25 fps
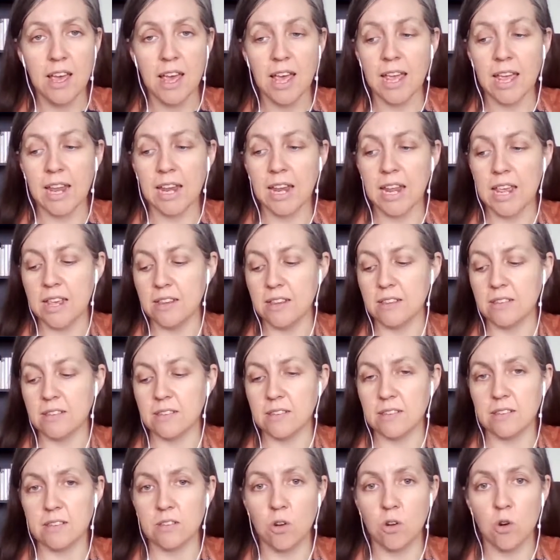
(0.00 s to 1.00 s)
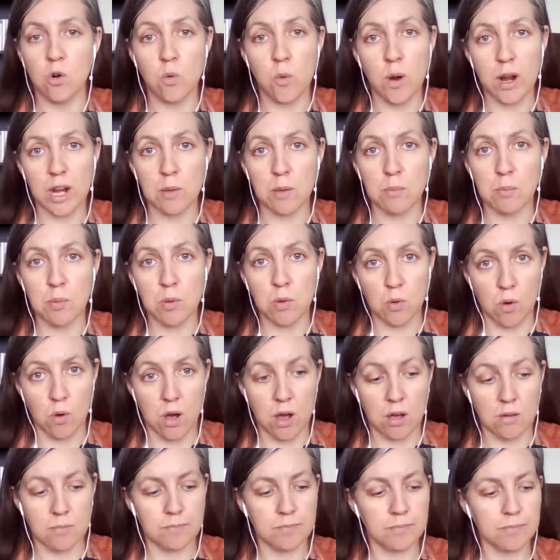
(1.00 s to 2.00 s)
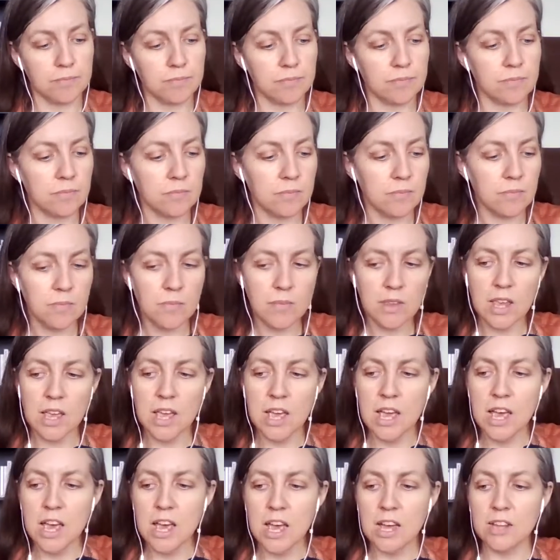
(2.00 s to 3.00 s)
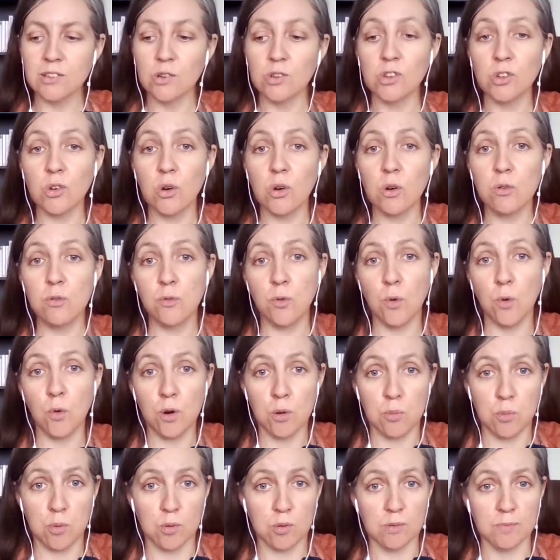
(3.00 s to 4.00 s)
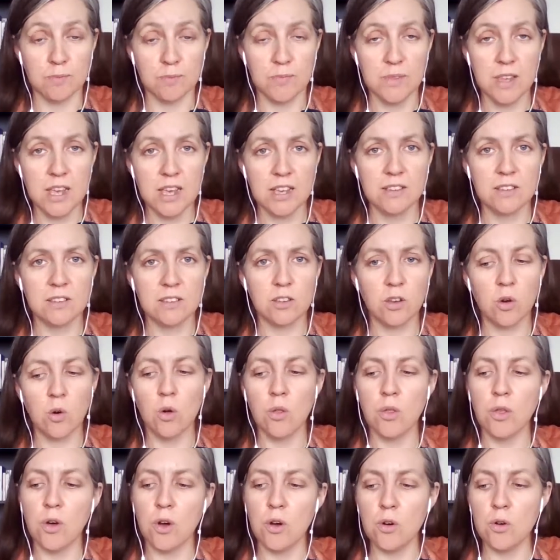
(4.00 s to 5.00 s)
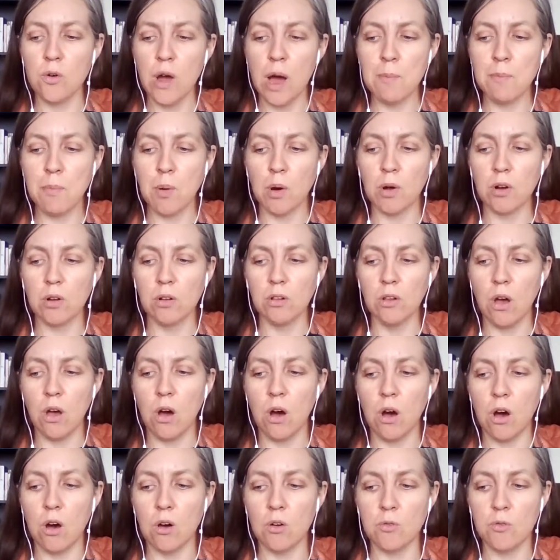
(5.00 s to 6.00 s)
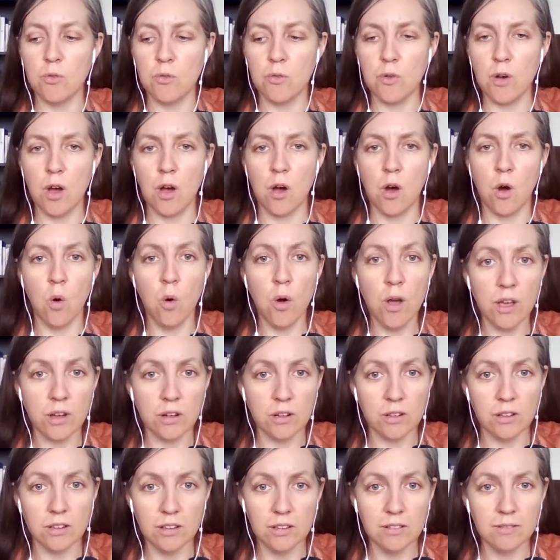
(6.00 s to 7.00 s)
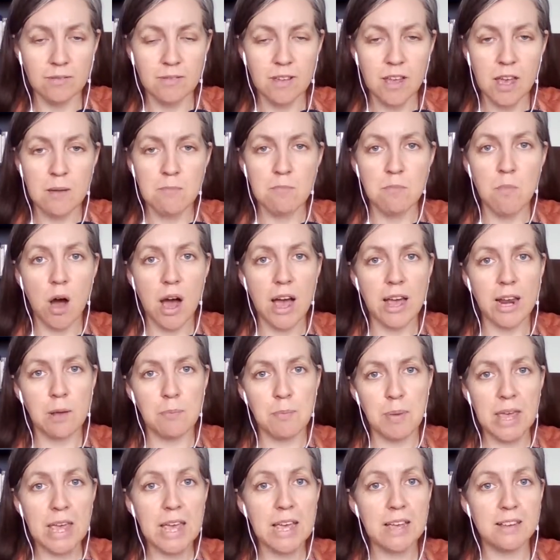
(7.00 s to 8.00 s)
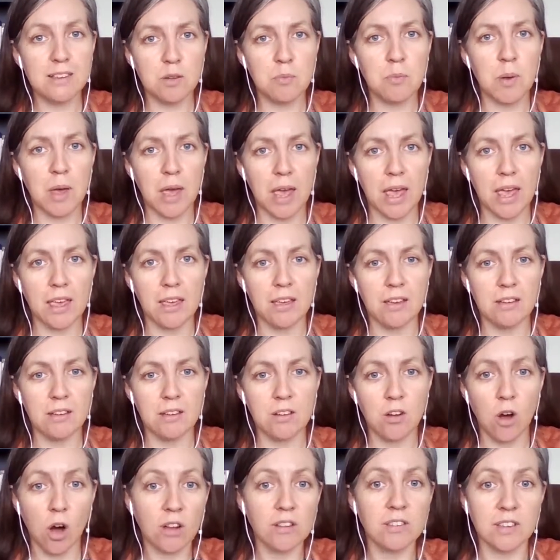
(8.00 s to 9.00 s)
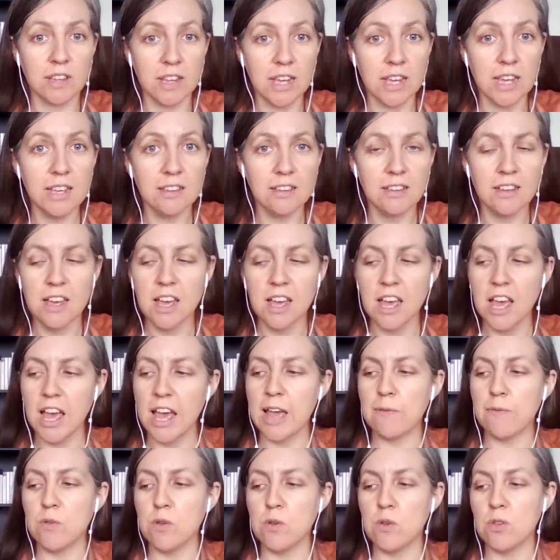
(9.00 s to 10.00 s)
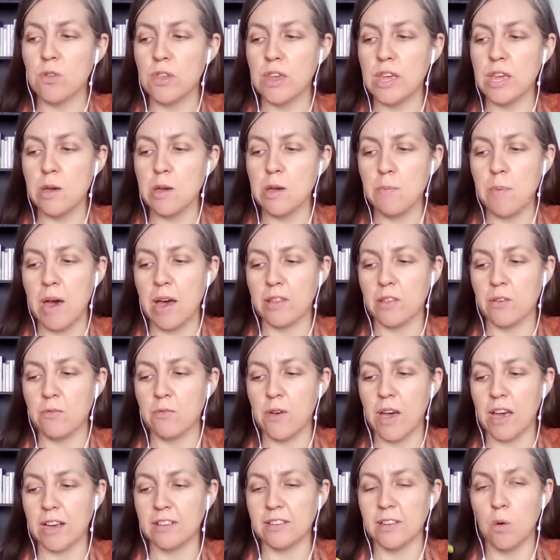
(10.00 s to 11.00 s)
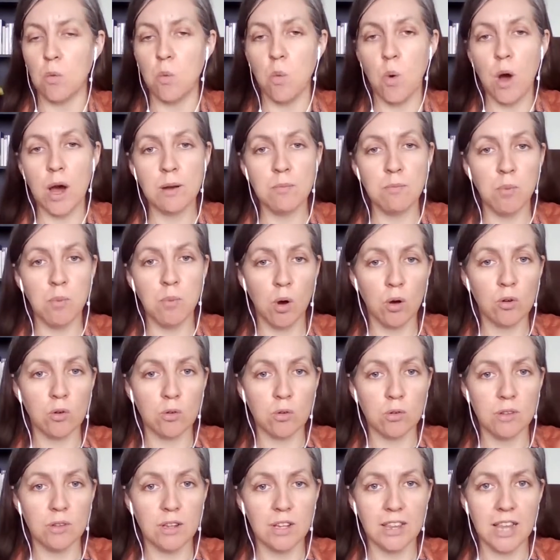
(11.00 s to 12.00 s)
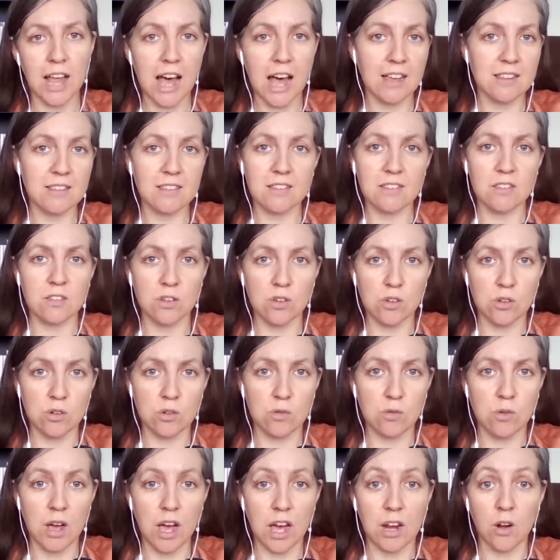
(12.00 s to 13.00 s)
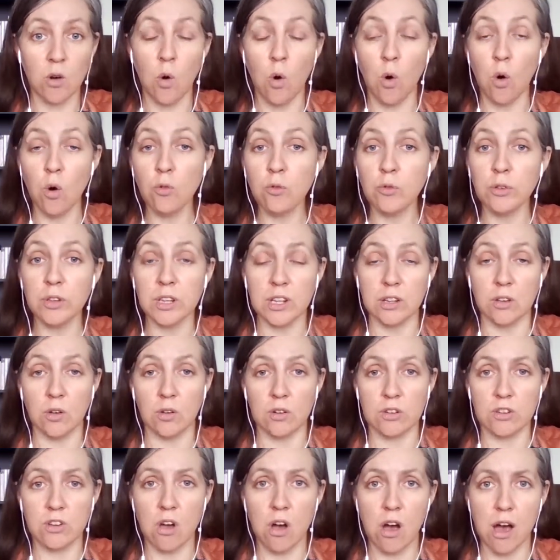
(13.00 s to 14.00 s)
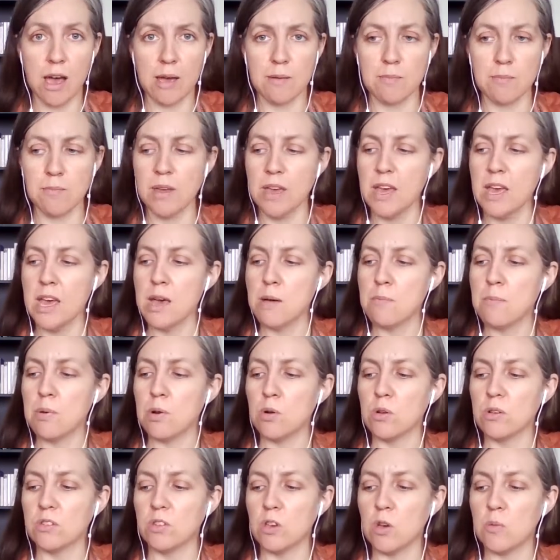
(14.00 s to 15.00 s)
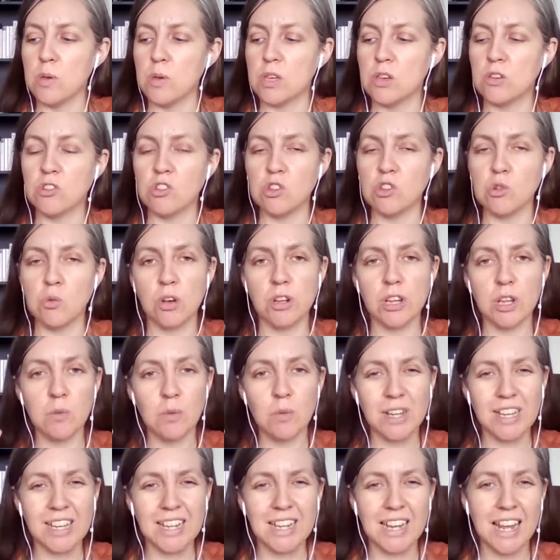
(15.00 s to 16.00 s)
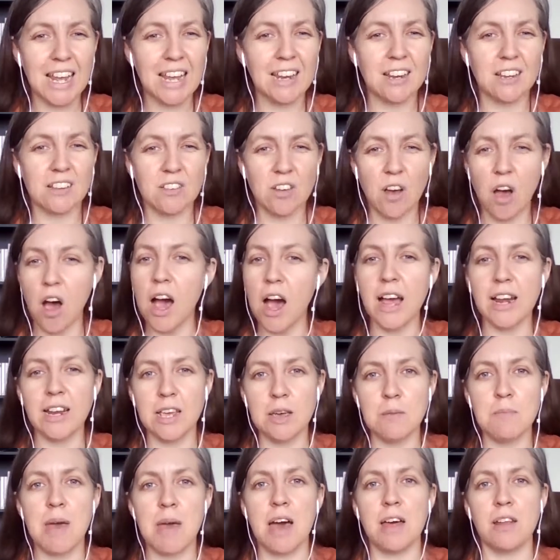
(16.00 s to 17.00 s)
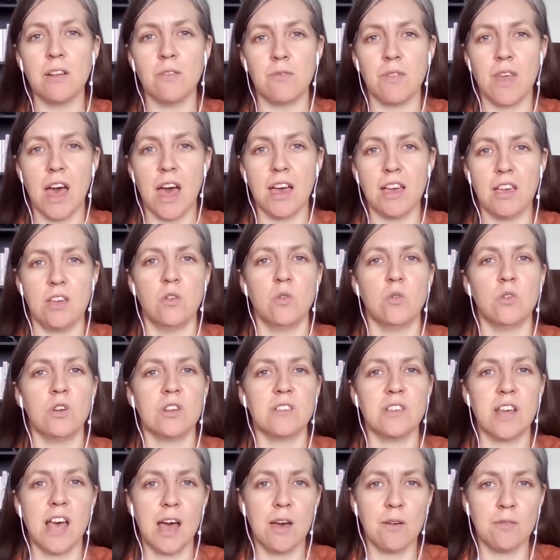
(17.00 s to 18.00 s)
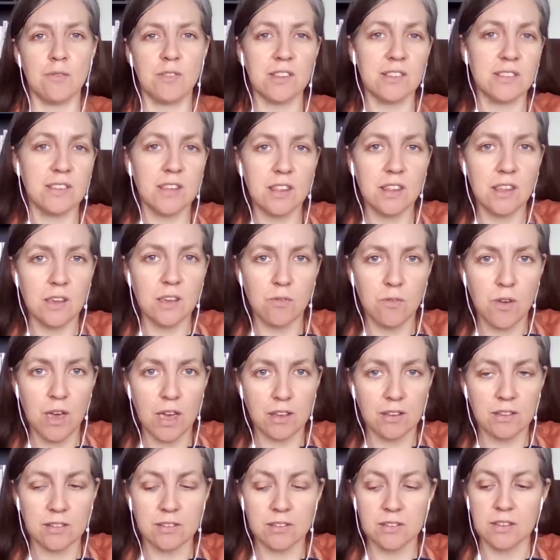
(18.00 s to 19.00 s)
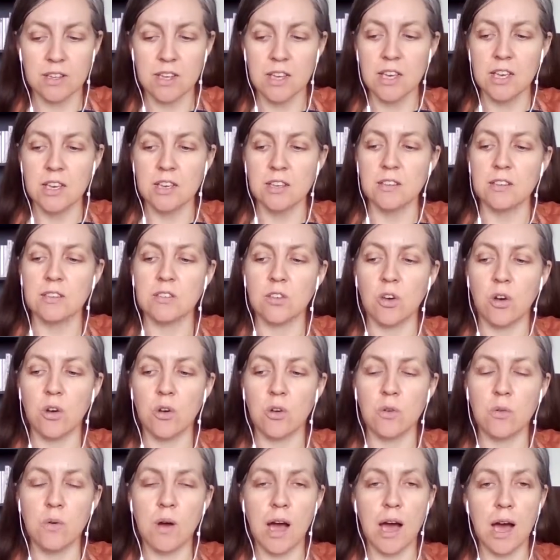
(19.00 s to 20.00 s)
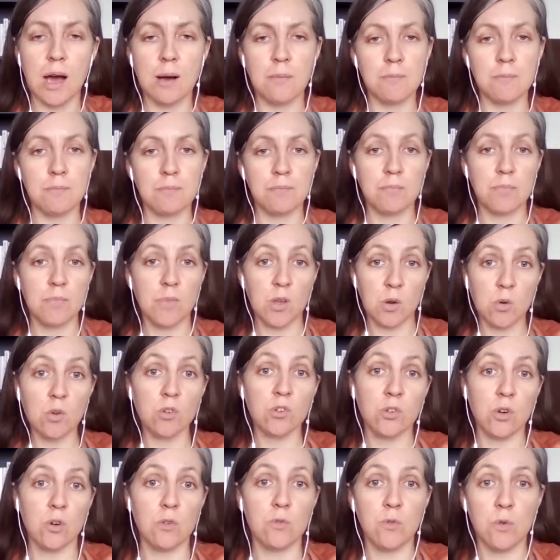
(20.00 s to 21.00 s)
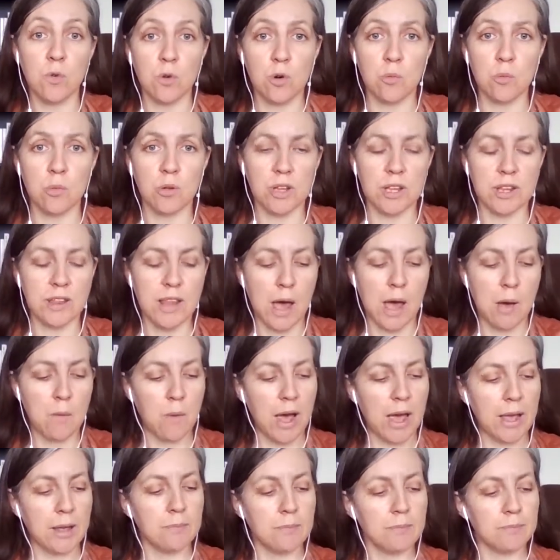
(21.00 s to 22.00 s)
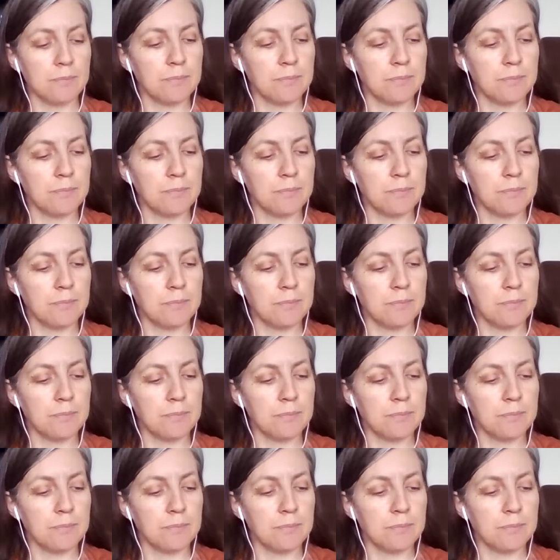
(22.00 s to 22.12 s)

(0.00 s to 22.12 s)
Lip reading: It is already pure. It's also affordable. So although a bottle of oil might appear to be costly, if you think about the fact that one bottle lasts you an awfully long time, but also because you only really need a tiny amount of that in order to see the effects. So they're also affordable in that way.